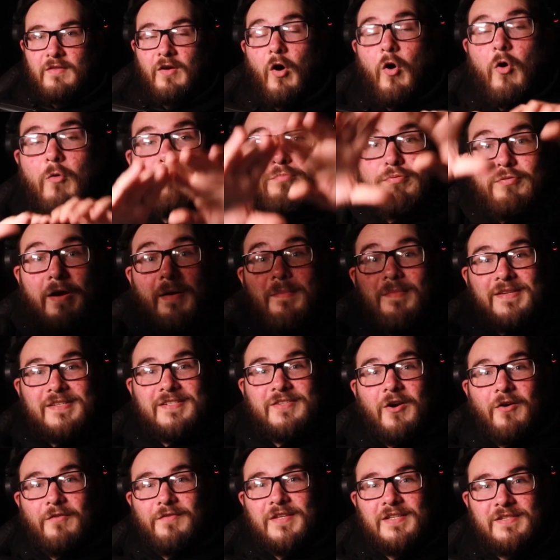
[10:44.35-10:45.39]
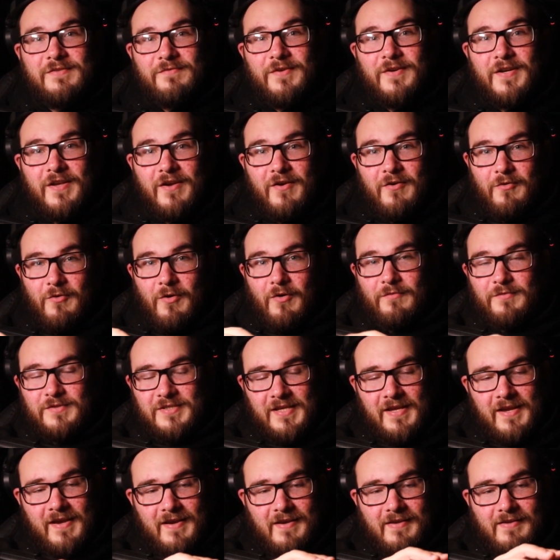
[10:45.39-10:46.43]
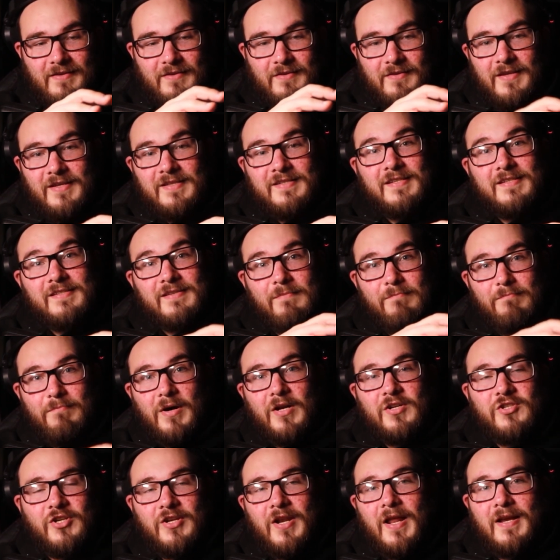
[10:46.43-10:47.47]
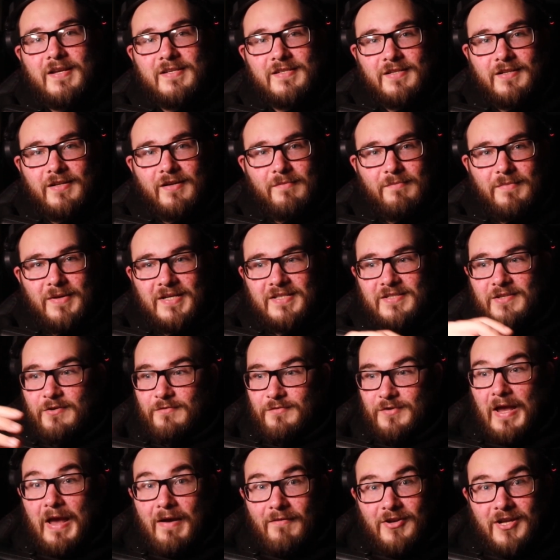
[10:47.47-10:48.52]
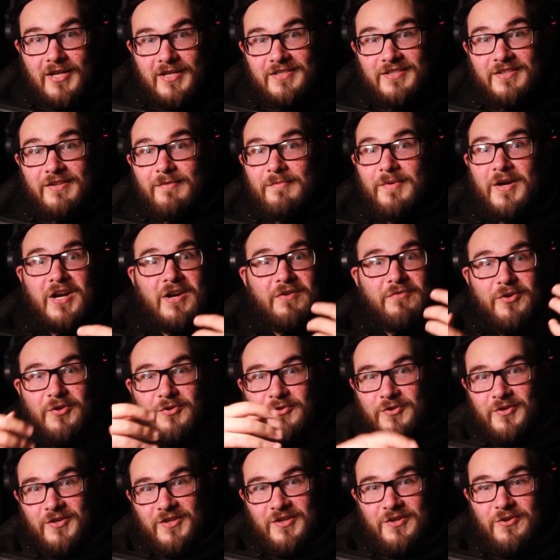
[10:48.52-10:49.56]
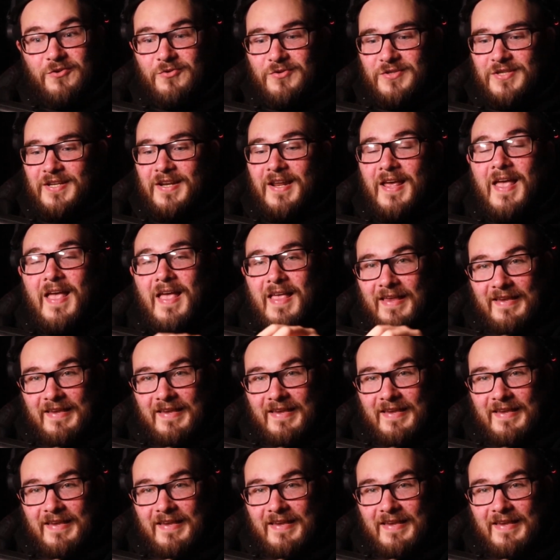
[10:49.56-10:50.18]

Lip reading: The whole premise of this video of saying this is a budget XLR mixer, if you have an XLR microphone, you can use it.